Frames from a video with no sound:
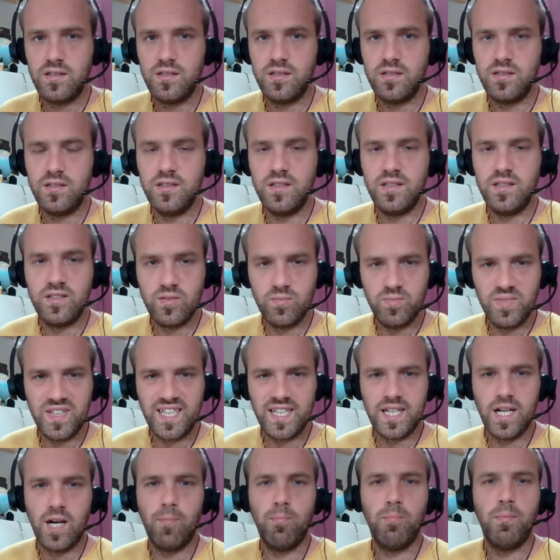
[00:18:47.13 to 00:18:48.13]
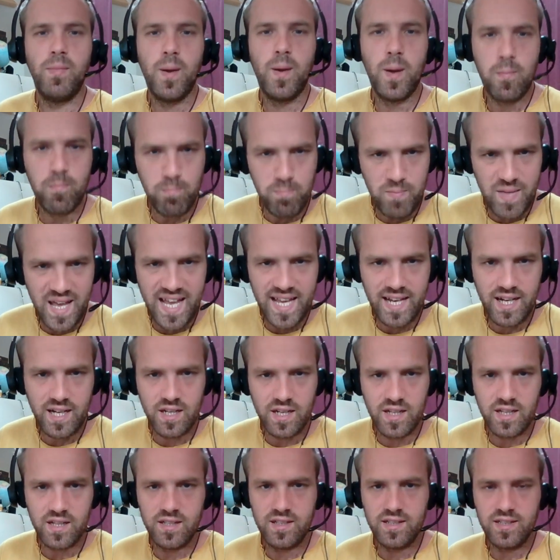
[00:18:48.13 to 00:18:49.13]
need to become men
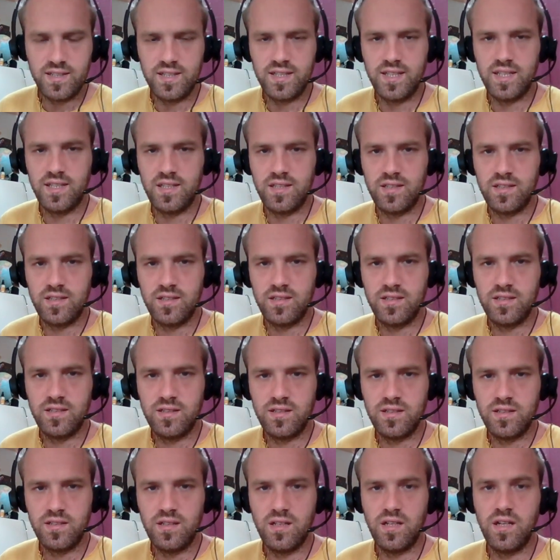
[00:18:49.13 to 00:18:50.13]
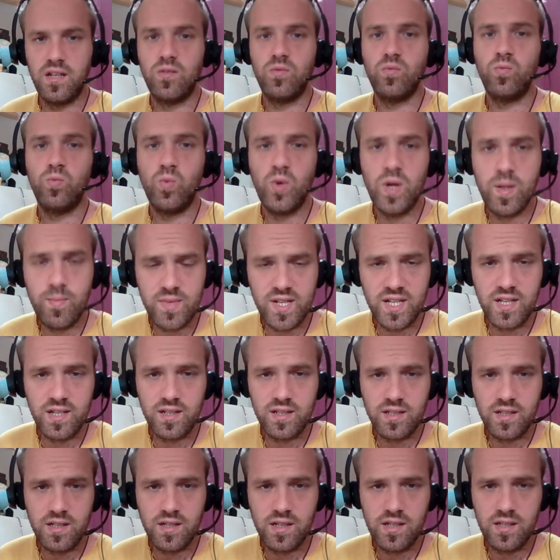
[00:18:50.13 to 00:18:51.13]
again, and
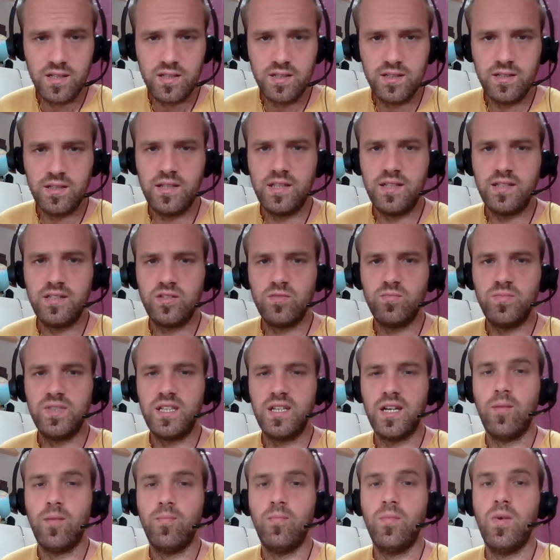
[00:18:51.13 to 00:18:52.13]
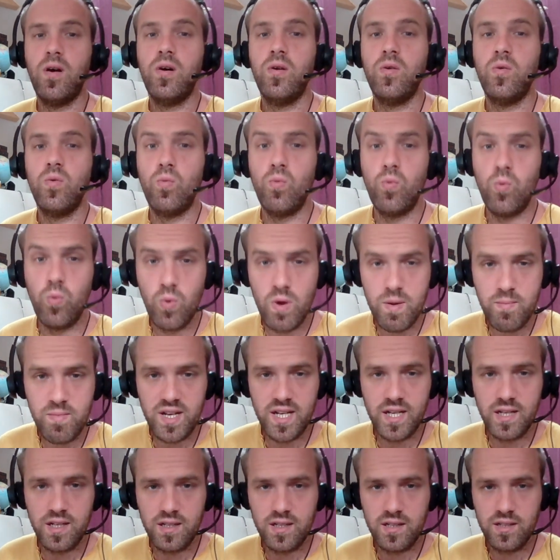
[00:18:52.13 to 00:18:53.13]
women need to become
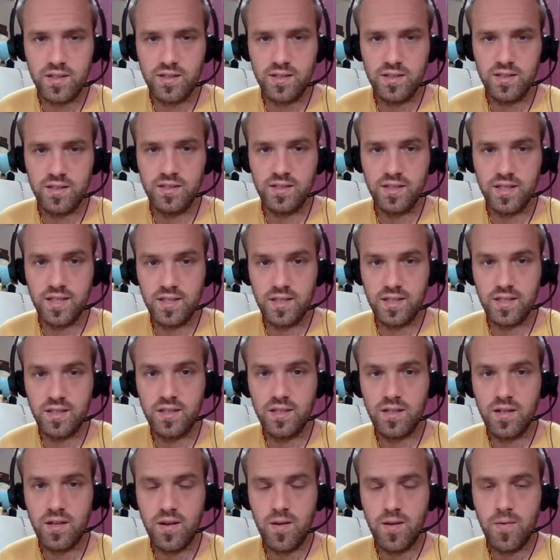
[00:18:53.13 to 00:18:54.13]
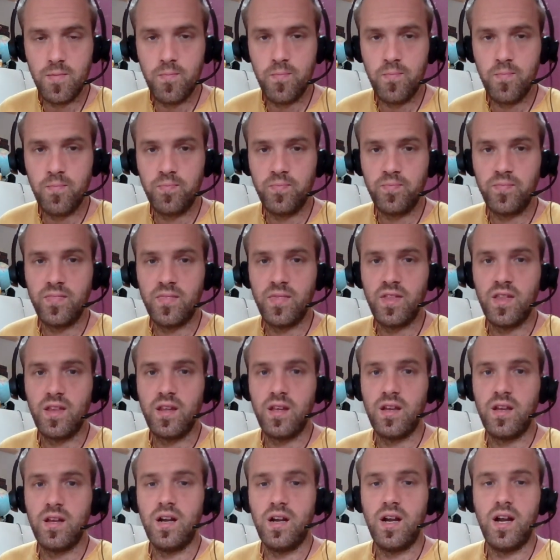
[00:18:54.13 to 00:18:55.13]
women again.
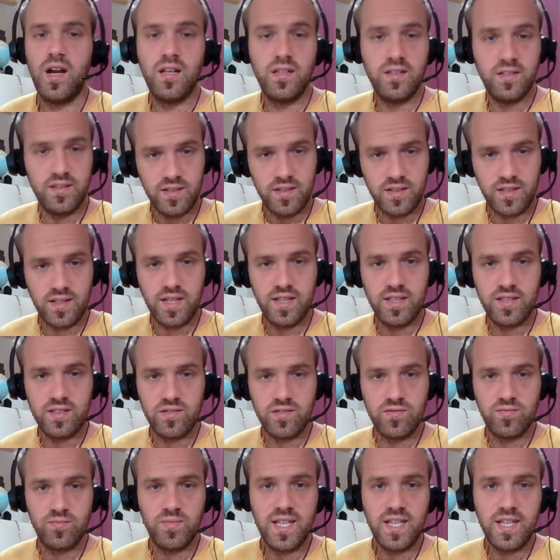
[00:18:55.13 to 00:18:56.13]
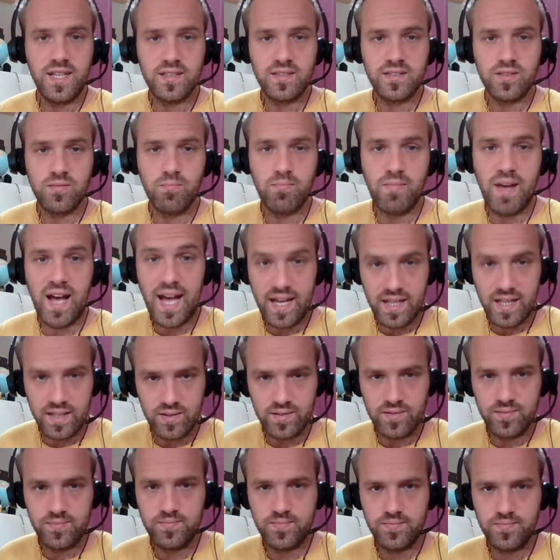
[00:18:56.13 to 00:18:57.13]
And in the case of me as a
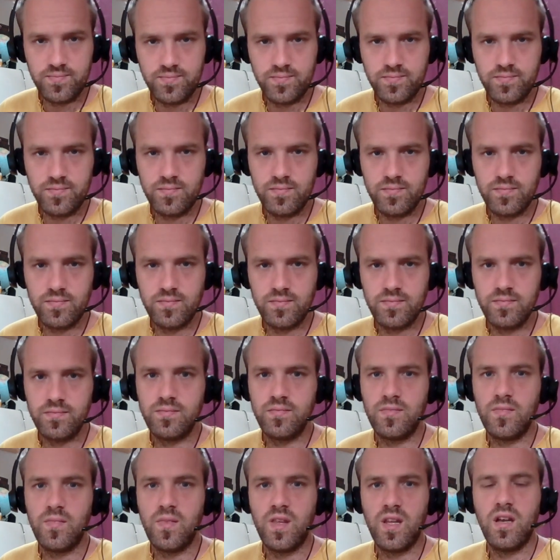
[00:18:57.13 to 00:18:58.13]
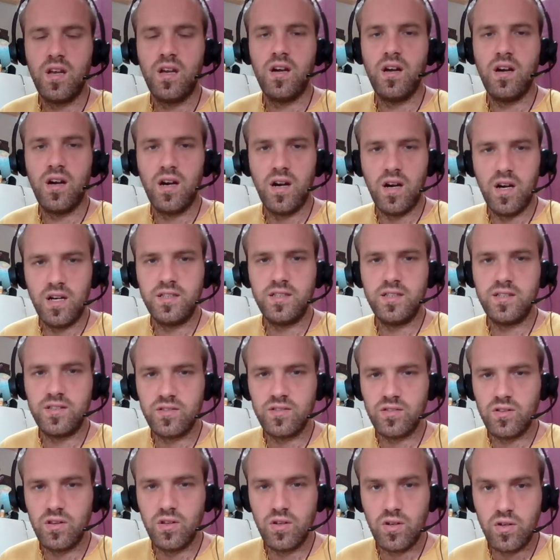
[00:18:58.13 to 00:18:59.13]
man, I need
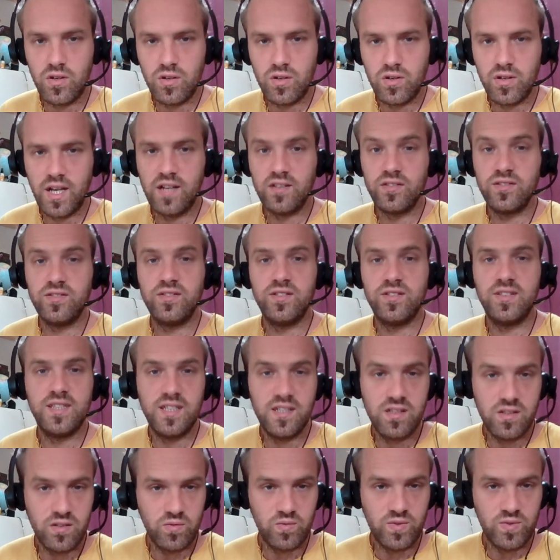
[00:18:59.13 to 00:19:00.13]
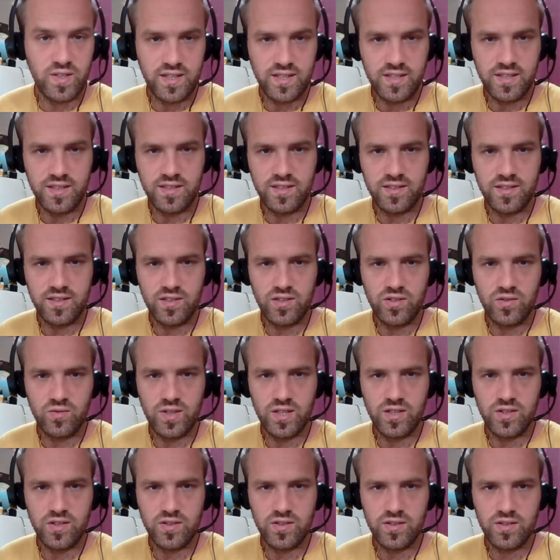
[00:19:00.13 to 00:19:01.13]
to learn how to deal with these
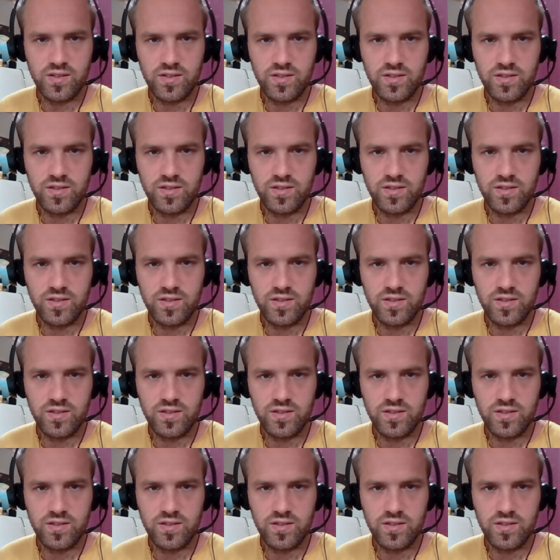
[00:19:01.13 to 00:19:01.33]
situations,